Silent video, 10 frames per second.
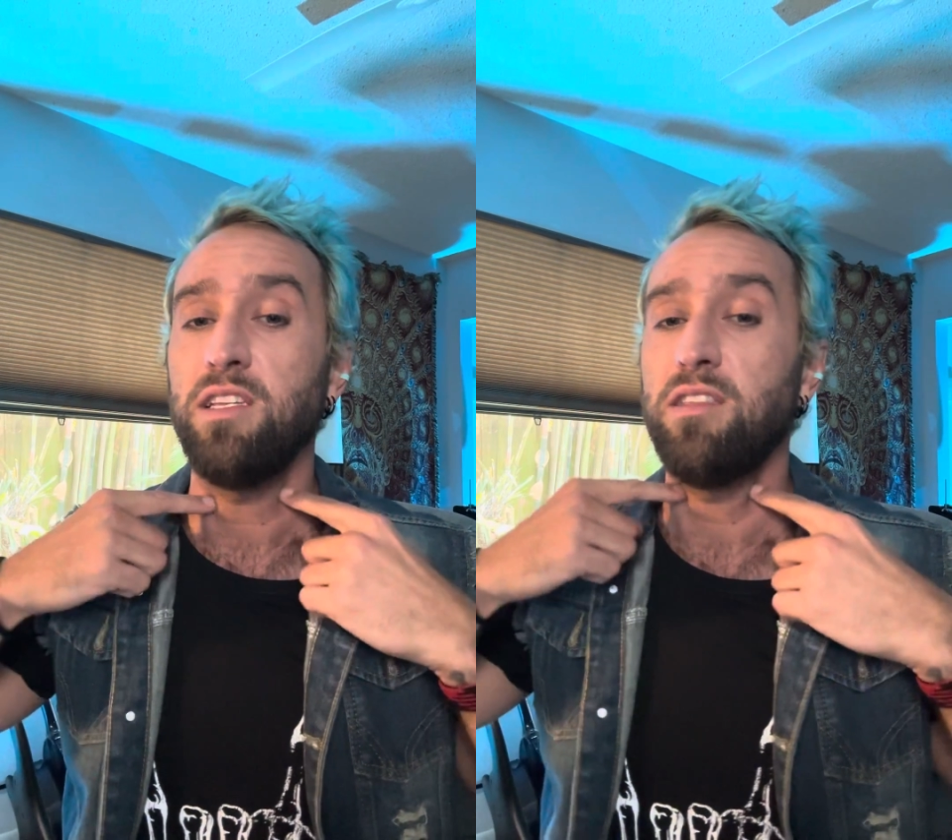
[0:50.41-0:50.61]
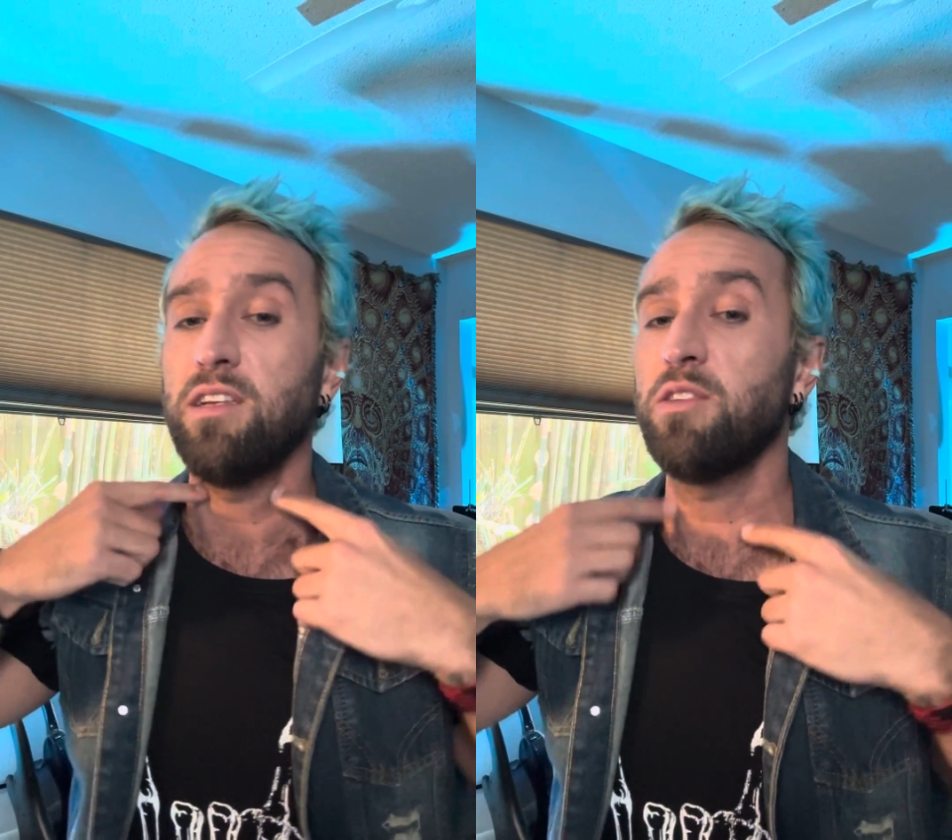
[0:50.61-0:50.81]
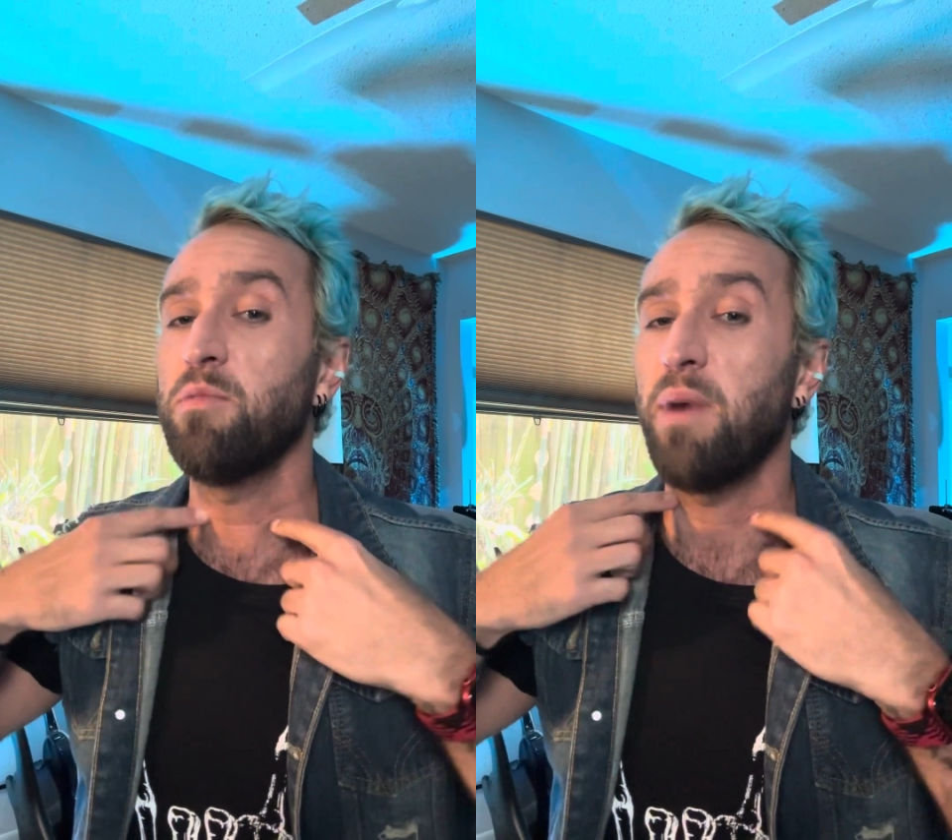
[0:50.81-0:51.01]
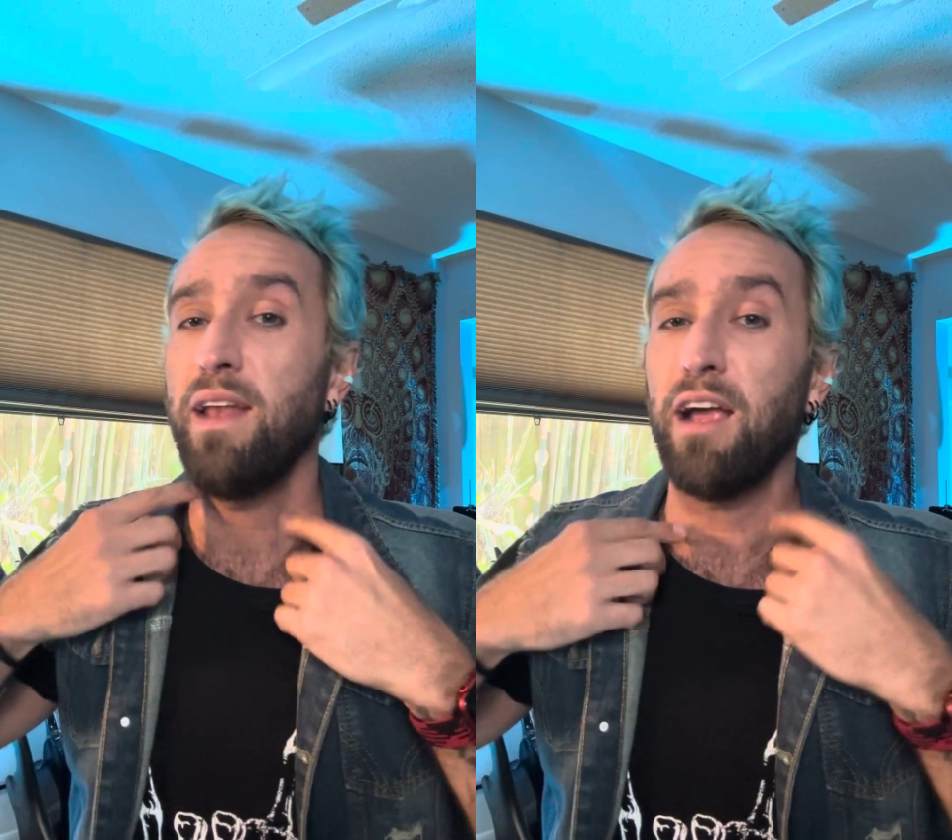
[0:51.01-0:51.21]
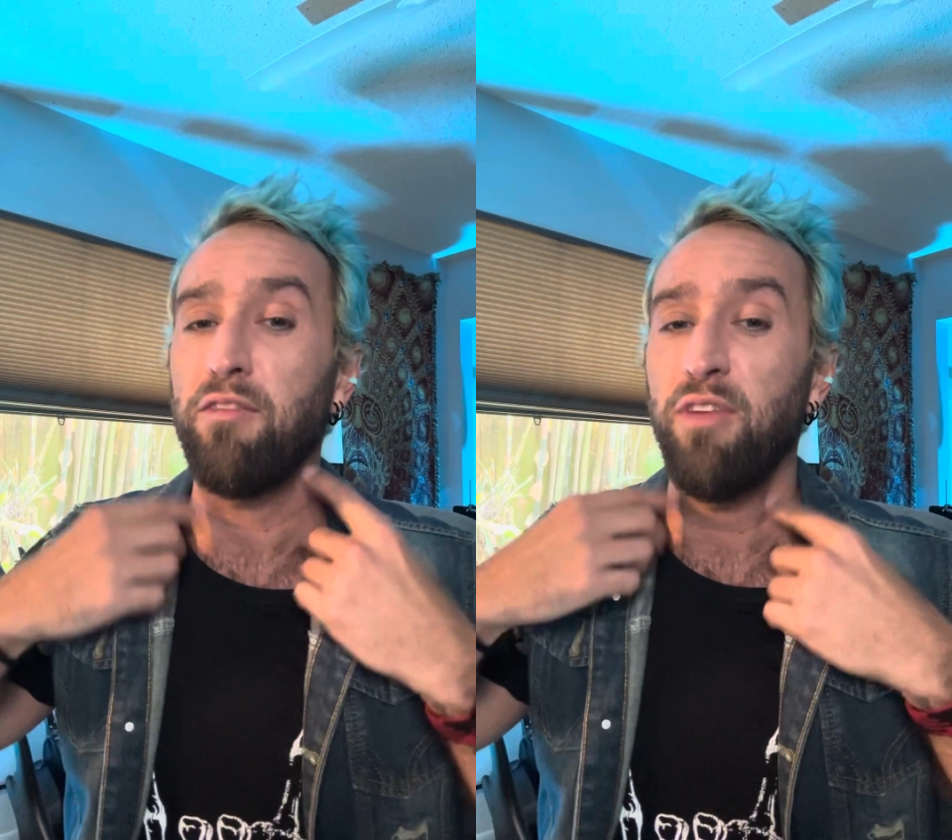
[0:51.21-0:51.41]
things with my
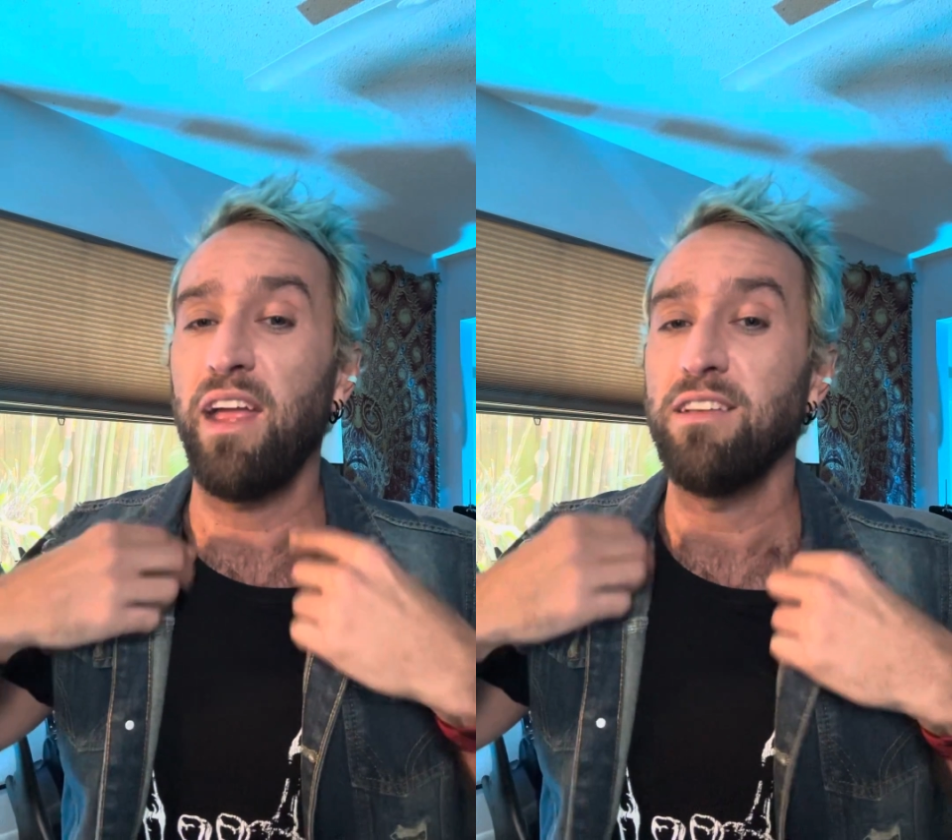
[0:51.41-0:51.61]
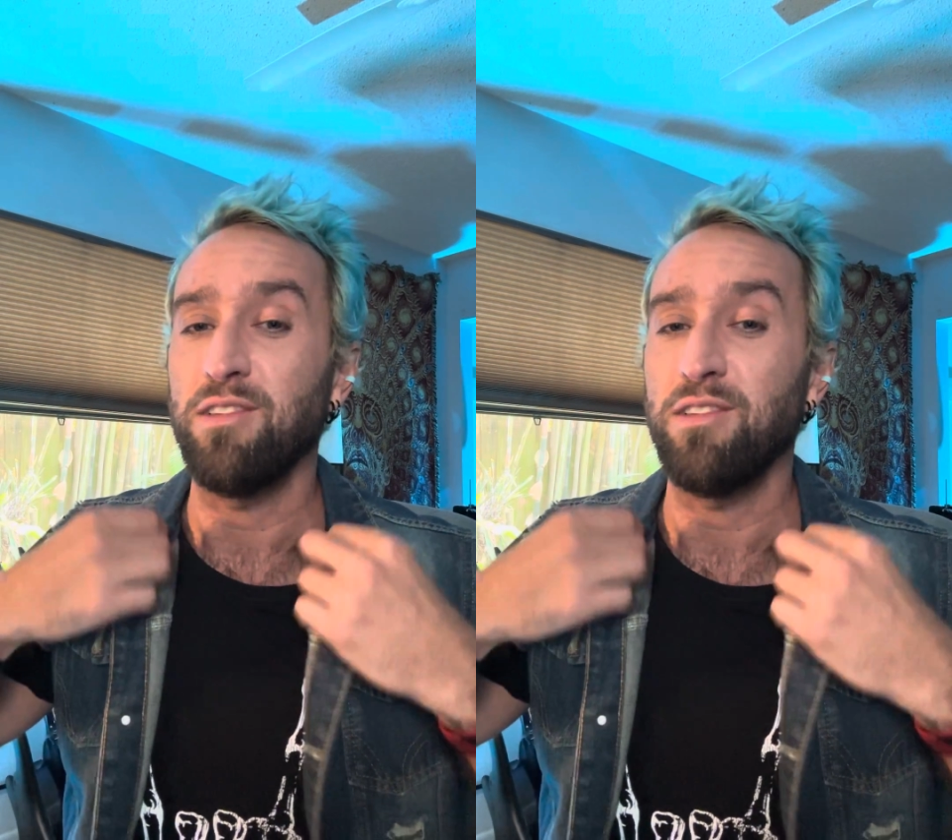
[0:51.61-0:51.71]
neck veins,